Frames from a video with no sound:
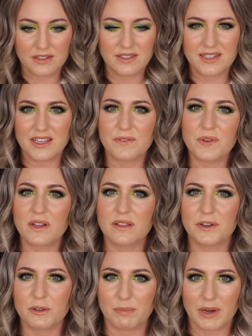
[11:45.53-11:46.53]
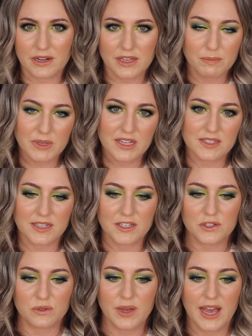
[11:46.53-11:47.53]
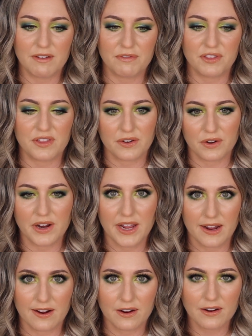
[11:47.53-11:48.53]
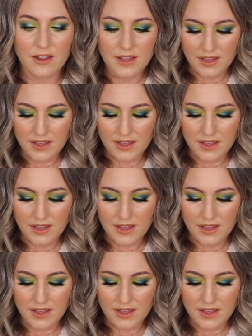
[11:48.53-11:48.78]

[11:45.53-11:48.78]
to give it a little body, because I do have thinner hair.